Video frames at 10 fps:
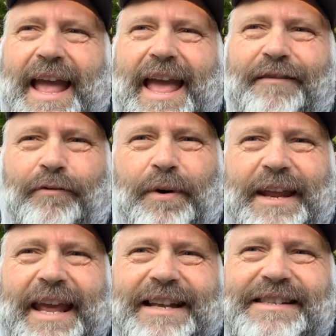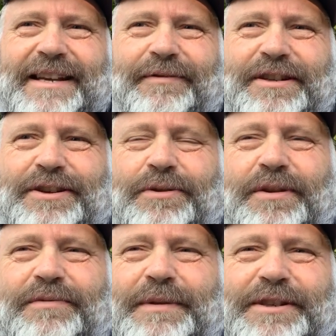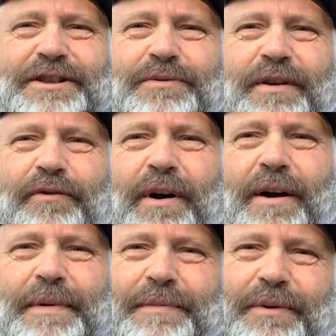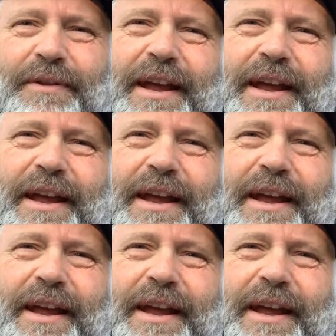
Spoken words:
And 48 and 72, and especially 24-hour people,